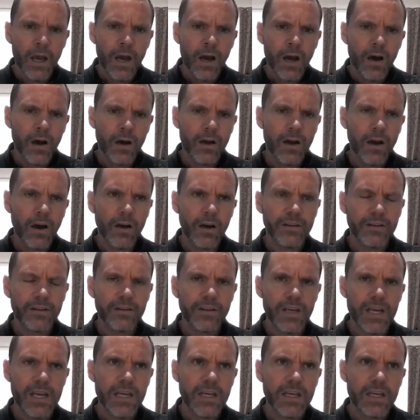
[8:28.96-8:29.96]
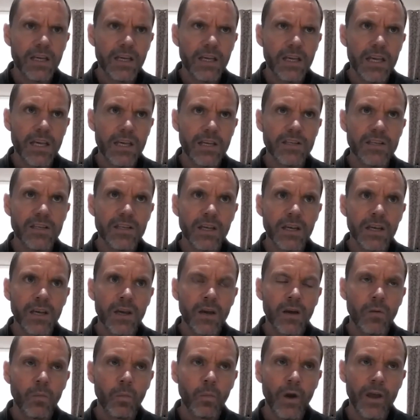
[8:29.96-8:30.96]
I think it,
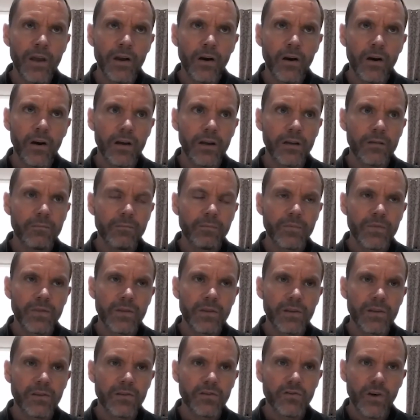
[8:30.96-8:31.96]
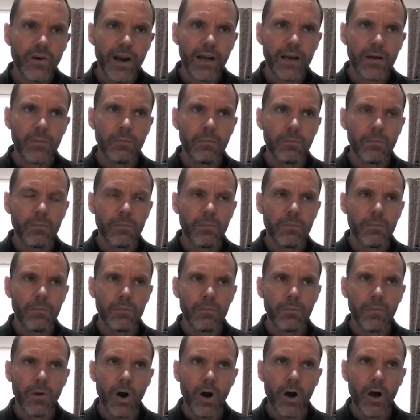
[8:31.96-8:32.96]
when I track
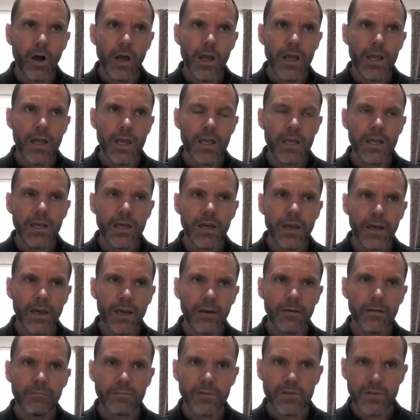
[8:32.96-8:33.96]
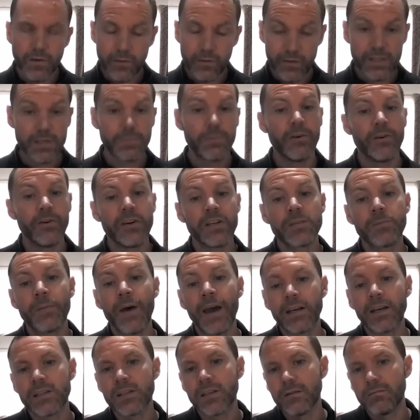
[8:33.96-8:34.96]
my sort of experience
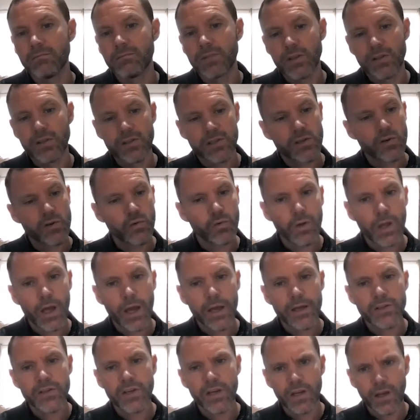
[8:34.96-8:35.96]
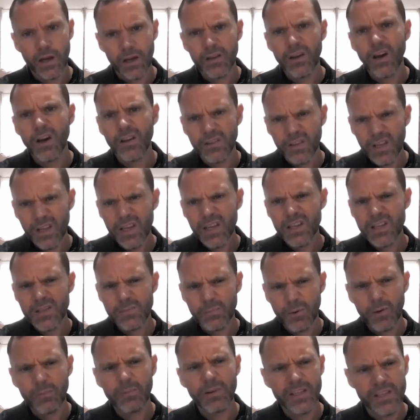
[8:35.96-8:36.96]
back to school age, I think it's
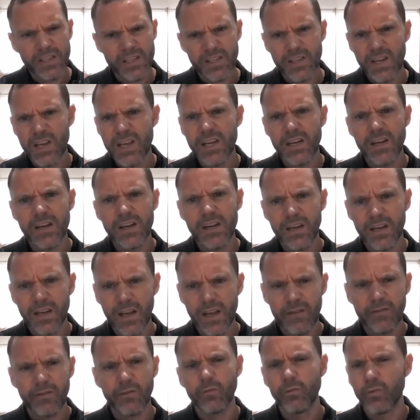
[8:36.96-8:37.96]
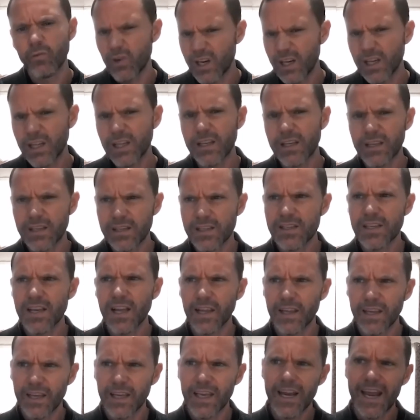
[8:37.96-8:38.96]
probably seeded in never really
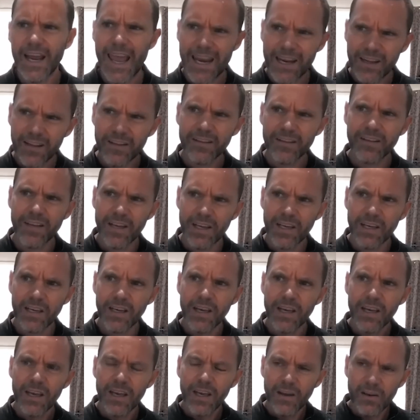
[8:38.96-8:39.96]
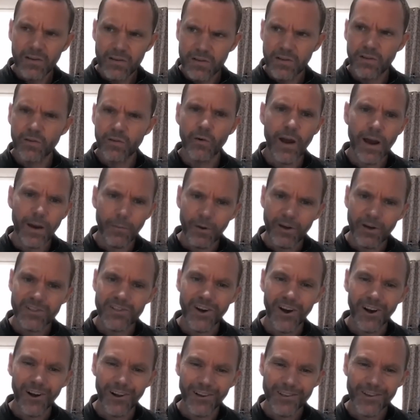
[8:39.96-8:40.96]
excelling at anything throughout my
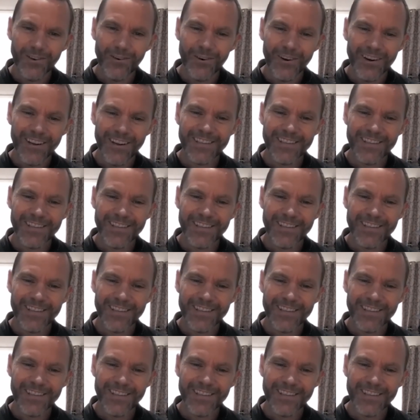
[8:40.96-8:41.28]
childhood.